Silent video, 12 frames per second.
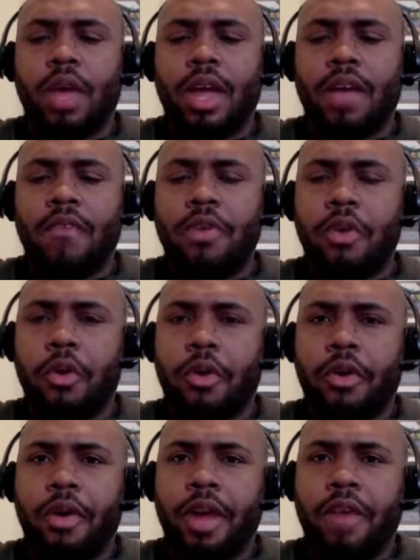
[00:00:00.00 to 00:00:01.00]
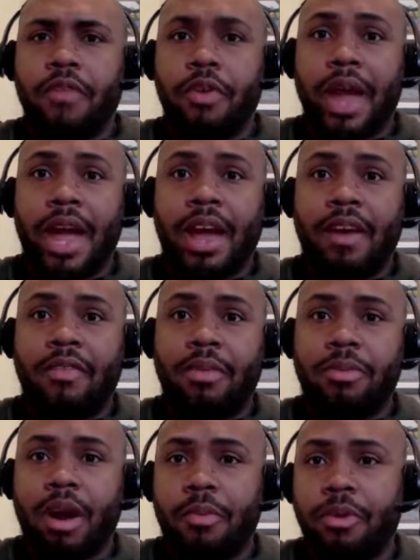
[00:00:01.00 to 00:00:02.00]
If you have the
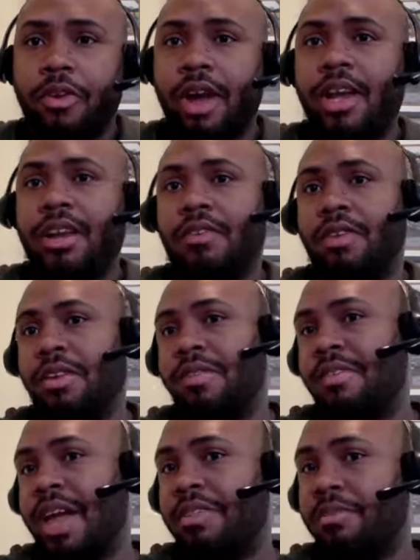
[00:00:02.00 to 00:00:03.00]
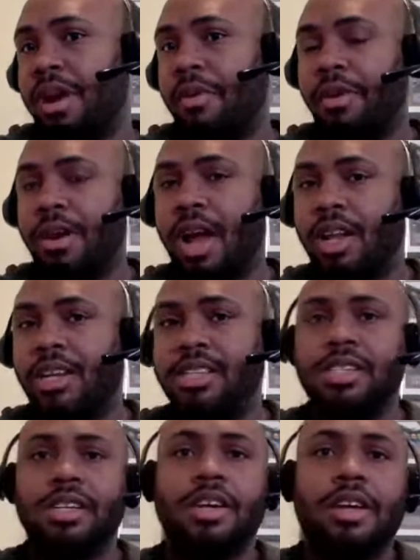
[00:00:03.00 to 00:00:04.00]
proper credit, if you have the proper
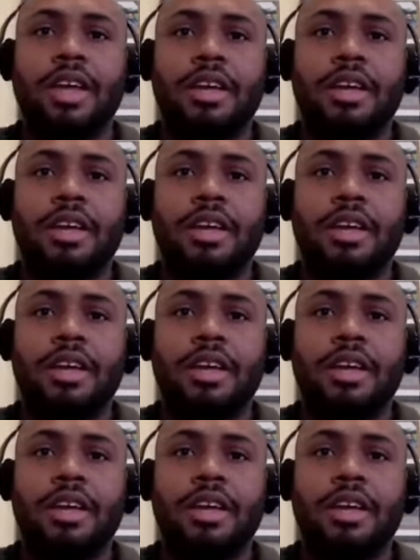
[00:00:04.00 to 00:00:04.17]
knowledge,